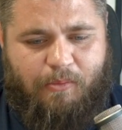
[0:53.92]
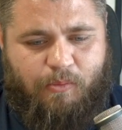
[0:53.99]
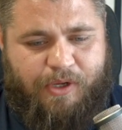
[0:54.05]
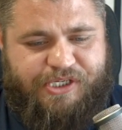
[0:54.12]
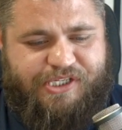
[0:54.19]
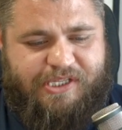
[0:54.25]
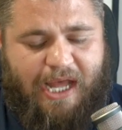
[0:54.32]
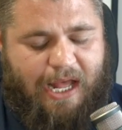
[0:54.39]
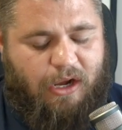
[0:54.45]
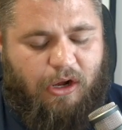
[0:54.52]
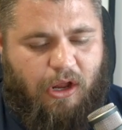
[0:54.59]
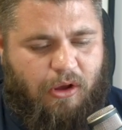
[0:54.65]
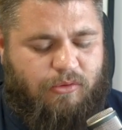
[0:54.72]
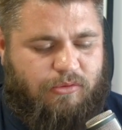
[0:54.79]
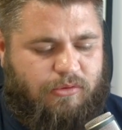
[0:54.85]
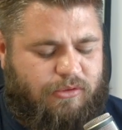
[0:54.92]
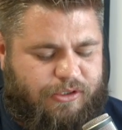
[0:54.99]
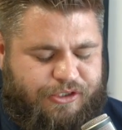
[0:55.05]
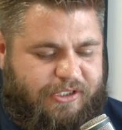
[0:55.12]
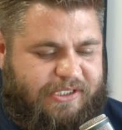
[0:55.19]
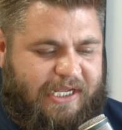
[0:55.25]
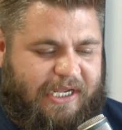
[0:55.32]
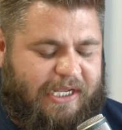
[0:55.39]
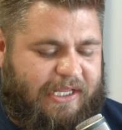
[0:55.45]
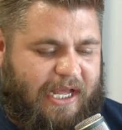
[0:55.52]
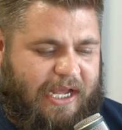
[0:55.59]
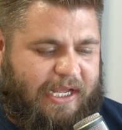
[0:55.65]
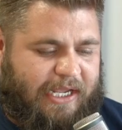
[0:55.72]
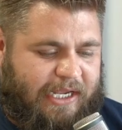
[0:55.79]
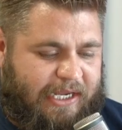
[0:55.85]
Which that alone should tell you
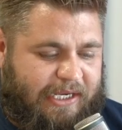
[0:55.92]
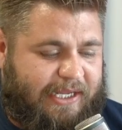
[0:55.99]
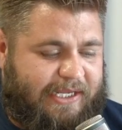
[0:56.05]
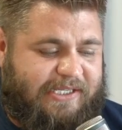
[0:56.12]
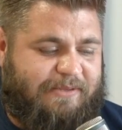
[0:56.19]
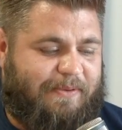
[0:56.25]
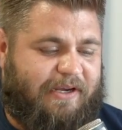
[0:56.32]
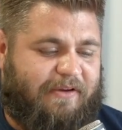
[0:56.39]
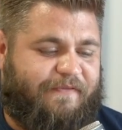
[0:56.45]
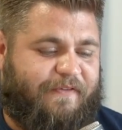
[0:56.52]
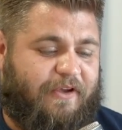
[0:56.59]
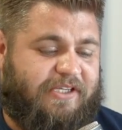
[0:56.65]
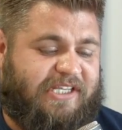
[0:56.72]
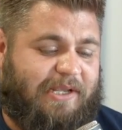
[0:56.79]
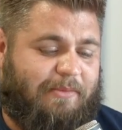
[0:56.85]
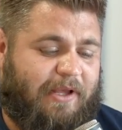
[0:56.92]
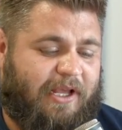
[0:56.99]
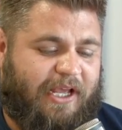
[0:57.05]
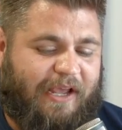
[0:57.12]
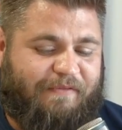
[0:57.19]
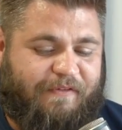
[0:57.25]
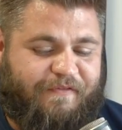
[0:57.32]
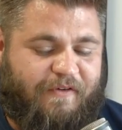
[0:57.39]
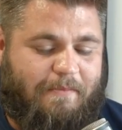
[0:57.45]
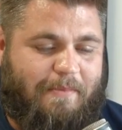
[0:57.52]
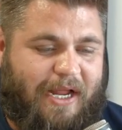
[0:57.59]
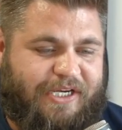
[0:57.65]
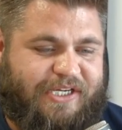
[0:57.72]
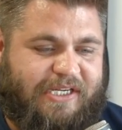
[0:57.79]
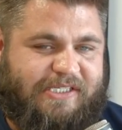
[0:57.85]
that he needs to be in the first team. If you're from
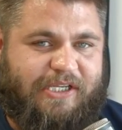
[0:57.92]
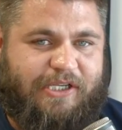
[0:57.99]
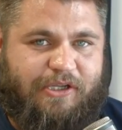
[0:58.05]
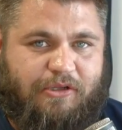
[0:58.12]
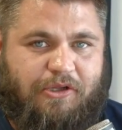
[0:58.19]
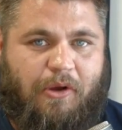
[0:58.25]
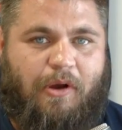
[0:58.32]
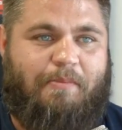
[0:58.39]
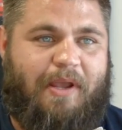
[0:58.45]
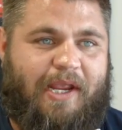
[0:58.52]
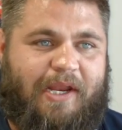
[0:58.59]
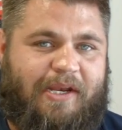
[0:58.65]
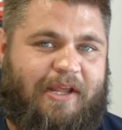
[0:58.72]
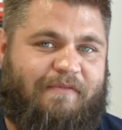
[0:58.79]
Manchester, you'll know what I mean.